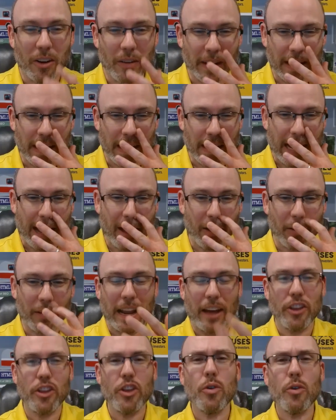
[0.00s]
solid. Now
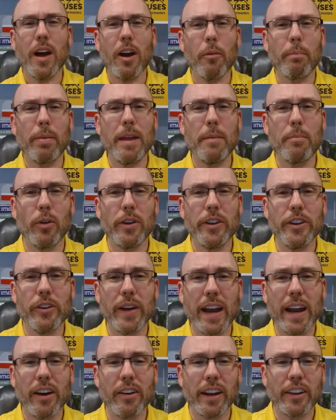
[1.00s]
you help people in
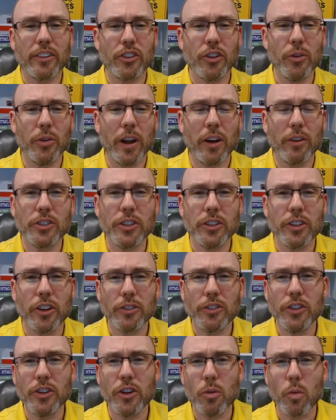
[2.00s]
your area too, don't you?
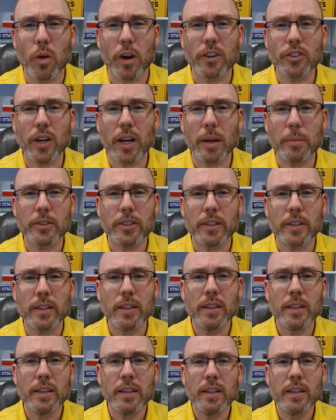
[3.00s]
Don't you do workshops?